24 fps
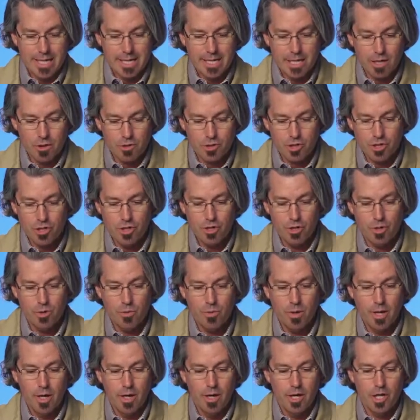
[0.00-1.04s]
Year
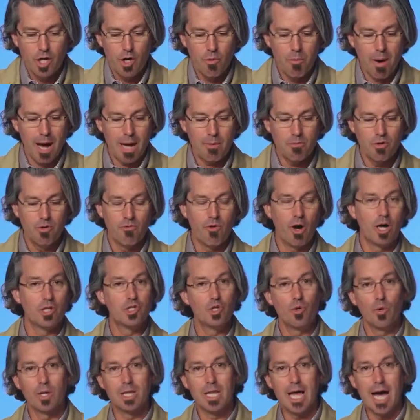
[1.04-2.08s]
2, you might move on
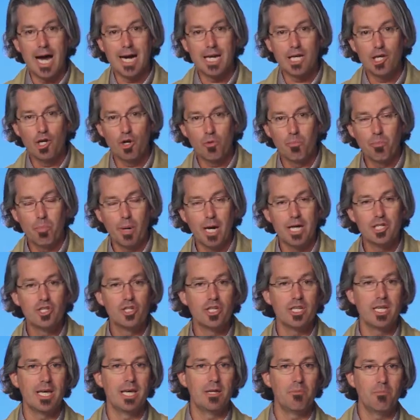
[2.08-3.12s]
to aligning your
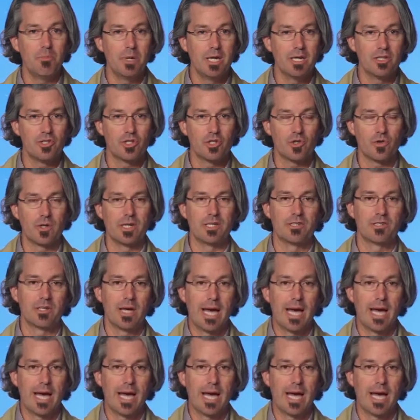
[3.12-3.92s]
budget in ministries.